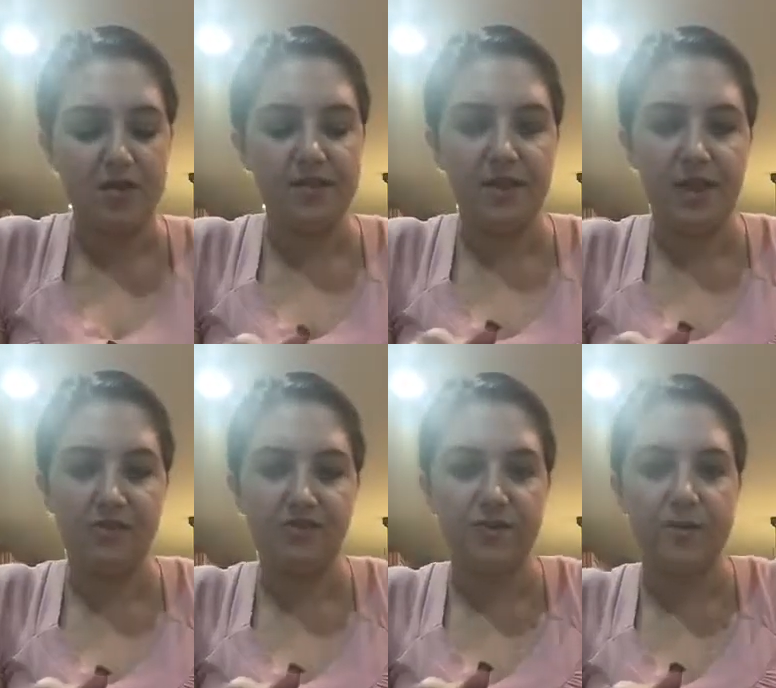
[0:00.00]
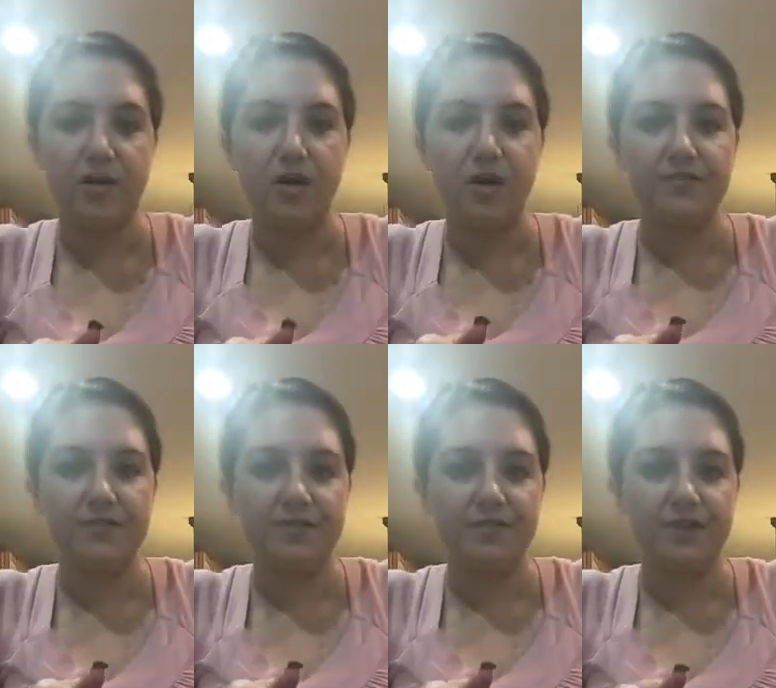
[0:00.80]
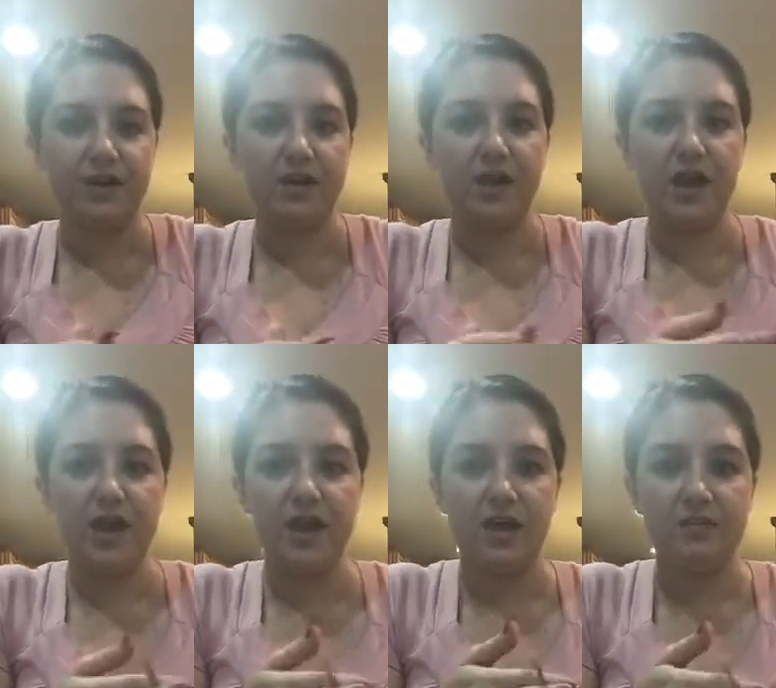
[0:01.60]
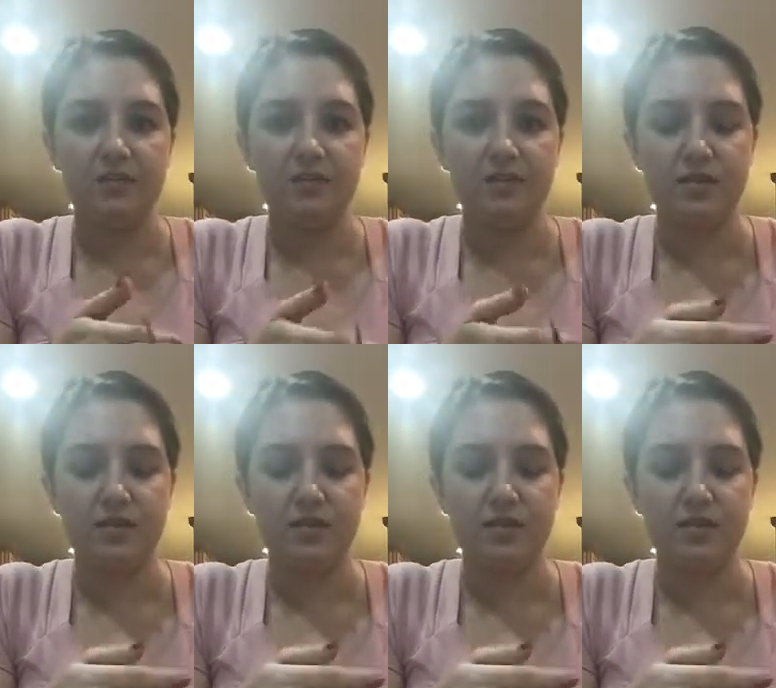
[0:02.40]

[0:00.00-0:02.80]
and then I trim off the very end,